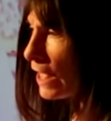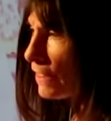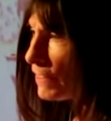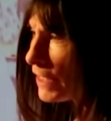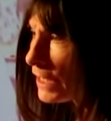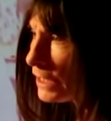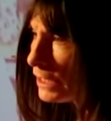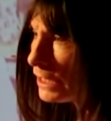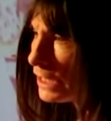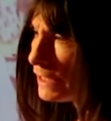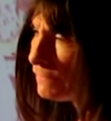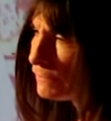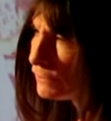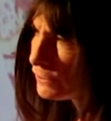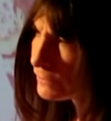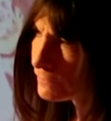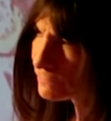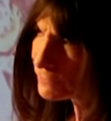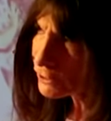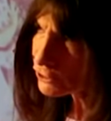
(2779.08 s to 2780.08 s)
that even
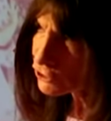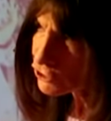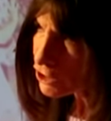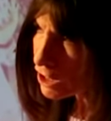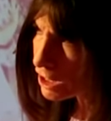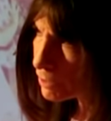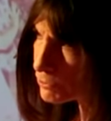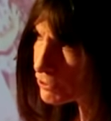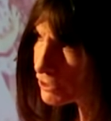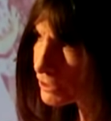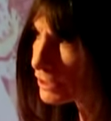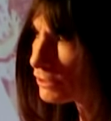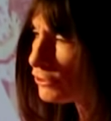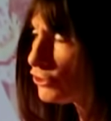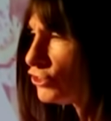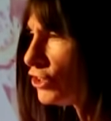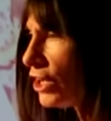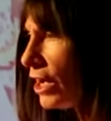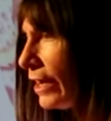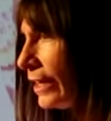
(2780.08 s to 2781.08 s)
if their child was a little
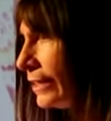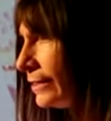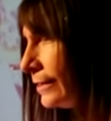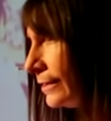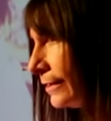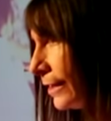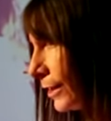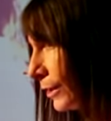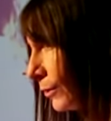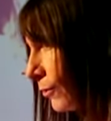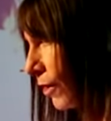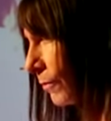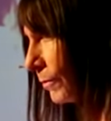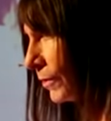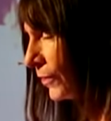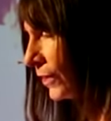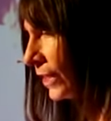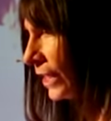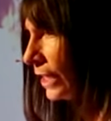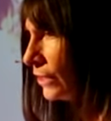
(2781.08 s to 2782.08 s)
shy and didn't get along
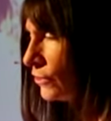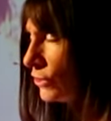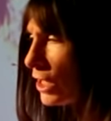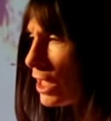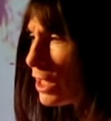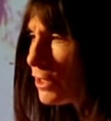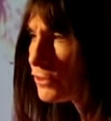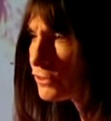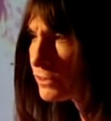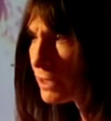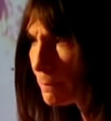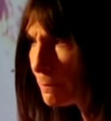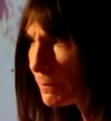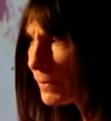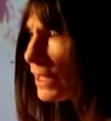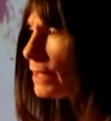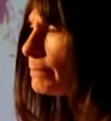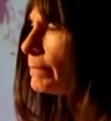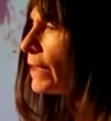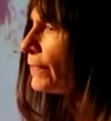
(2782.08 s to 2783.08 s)
with kids,
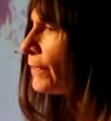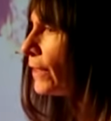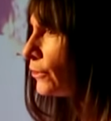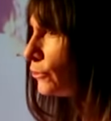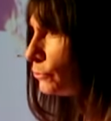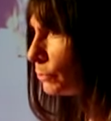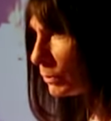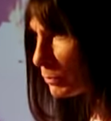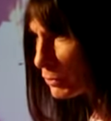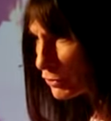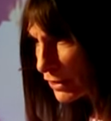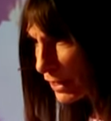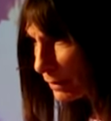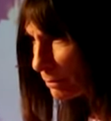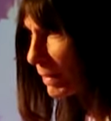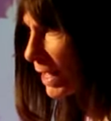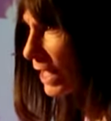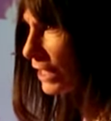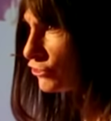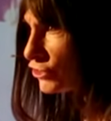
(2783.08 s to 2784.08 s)
something about that twin was like
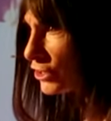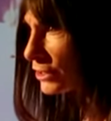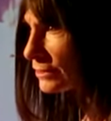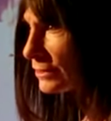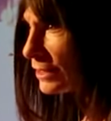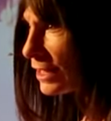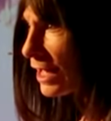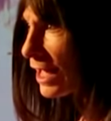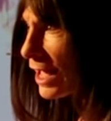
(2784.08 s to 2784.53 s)
magic.